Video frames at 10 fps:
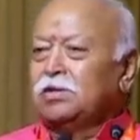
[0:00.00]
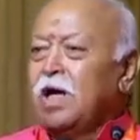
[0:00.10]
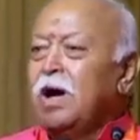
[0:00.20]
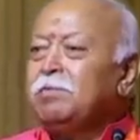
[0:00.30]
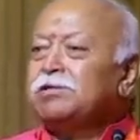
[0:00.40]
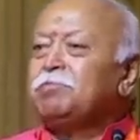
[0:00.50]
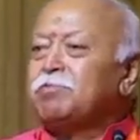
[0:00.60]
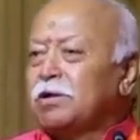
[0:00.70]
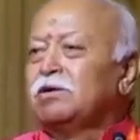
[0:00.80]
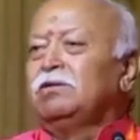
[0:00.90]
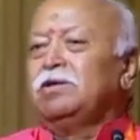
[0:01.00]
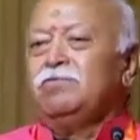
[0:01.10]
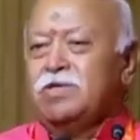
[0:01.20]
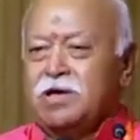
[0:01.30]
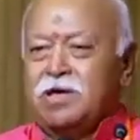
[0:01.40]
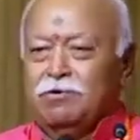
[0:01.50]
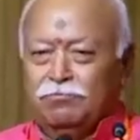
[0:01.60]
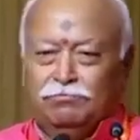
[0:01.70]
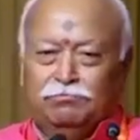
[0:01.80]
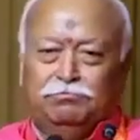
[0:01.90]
The Tamasa Prakriti Vijaya,